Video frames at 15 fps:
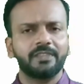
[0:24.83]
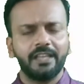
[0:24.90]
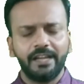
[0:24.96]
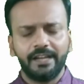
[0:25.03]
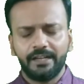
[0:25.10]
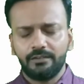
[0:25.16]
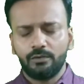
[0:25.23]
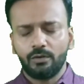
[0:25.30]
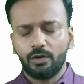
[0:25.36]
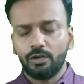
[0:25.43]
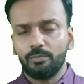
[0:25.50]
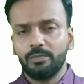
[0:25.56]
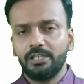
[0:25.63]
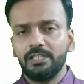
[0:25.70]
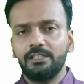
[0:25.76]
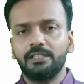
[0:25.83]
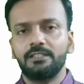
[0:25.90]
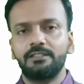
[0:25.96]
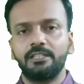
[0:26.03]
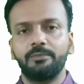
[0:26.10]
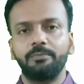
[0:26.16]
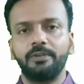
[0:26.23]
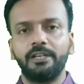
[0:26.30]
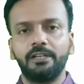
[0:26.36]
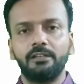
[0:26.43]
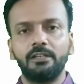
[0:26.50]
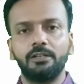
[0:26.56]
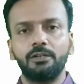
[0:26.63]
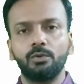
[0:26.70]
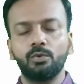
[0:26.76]
and normally they separate
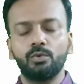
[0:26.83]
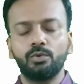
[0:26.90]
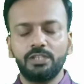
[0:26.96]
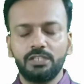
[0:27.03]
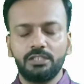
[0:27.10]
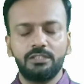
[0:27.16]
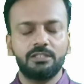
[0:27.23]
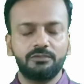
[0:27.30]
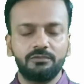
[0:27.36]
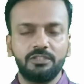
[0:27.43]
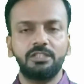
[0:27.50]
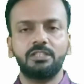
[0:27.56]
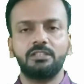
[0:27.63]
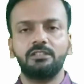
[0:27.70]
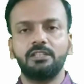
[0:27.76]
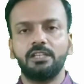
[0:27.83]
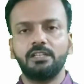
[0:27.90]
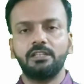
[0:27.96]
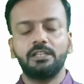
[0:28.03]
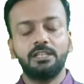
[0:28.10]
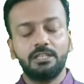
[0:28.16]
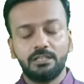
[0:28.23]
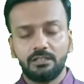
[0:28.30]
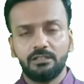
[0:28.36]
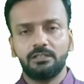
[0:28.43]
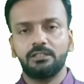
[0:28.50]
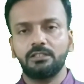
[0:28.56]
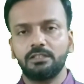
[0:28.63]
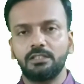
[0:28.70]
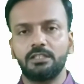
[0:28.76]
the two regions which are there in a
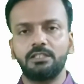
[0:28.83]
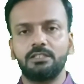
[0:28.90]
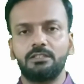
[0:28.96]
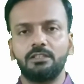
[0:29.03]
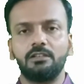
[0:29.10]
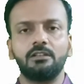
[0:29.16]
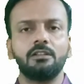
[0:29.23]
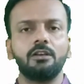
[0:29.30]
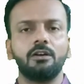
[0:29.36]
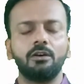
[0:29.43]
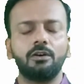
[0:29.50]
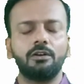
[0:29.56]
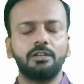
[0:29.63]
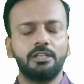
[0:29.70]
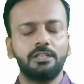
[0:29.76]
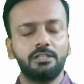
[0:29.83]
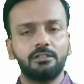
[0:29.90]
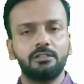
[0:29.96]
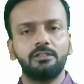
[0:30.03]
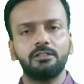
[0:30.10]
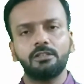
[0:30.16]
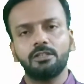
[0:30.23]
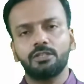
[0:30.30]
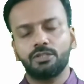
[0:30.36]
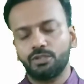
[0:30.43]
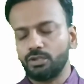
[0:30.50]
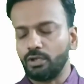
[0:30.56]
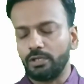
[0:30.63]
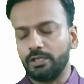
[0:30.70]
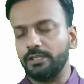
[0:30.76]
crystal or in a
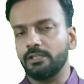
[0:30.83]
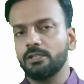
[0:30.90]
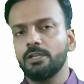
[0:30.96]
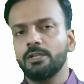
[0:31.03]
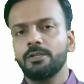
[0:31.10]
solid.